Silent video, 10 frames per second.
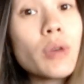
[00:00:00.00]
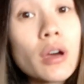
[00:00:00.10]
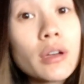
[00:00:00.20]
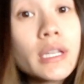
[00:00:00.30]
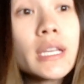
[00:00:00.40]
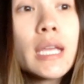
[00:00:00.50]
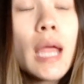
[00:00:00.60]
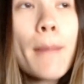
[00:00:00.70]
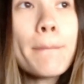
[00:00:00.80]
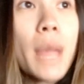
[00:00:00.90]
gone,
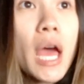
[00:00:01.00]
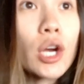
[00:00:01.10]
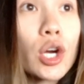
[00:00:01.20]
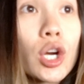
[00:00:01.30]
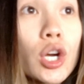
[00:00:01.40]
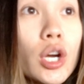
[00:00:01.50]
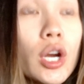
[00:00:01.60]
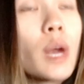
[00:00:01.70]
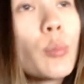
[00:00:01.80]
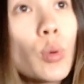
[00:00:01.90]
he better,
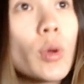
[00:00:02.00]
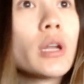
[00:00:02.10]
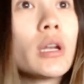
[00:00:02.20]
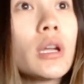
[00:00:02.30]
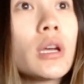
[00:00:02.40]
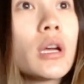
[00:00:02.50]
number one,